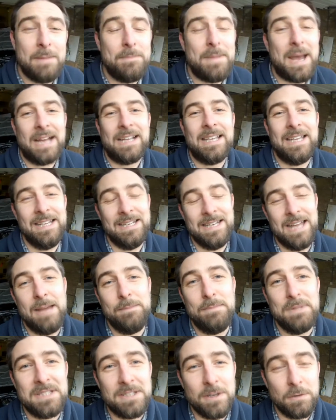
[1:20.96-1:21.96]
back in
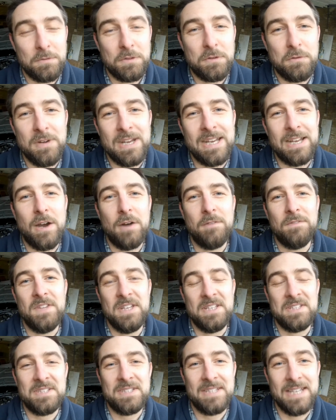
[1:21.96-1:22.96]
episode 3 of
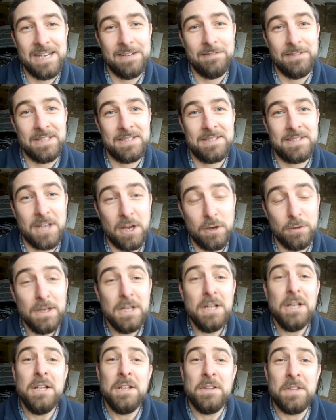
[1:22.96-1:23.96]
this series. So
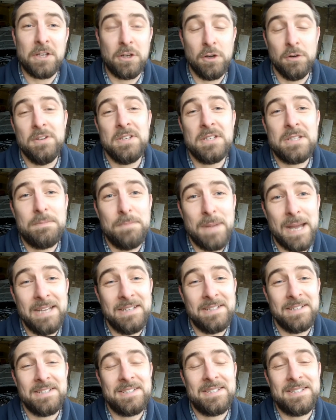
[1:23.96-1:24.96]
the current
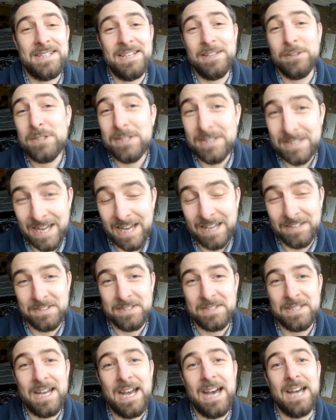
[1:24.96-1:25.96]
spend still
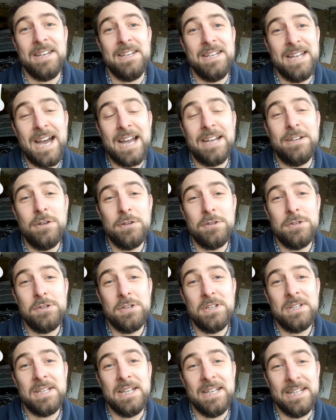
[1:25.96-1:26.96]
stands at
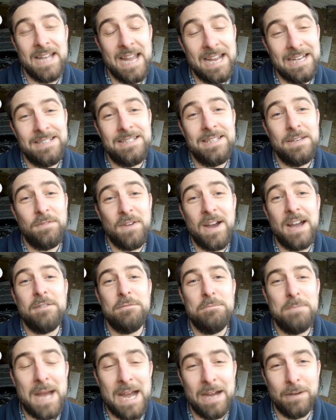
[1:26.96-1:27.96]

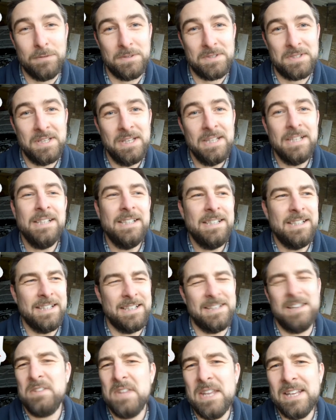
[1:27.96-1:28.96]
£985
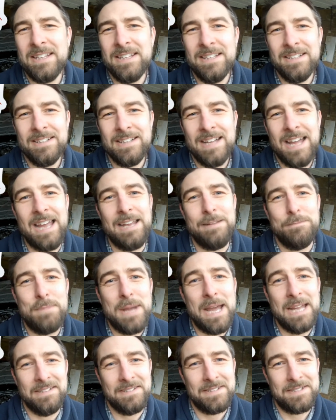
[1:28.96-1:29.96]
and I think 8
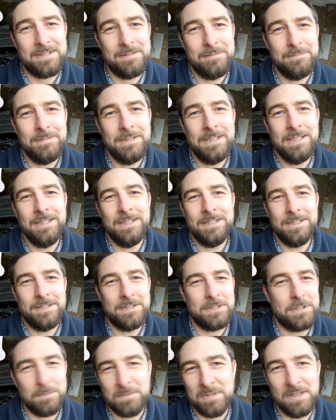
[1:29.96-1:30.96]
pence.
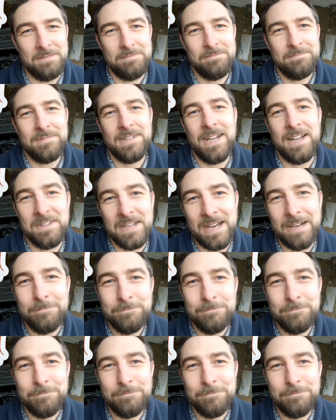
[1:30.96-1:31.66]
Something like that.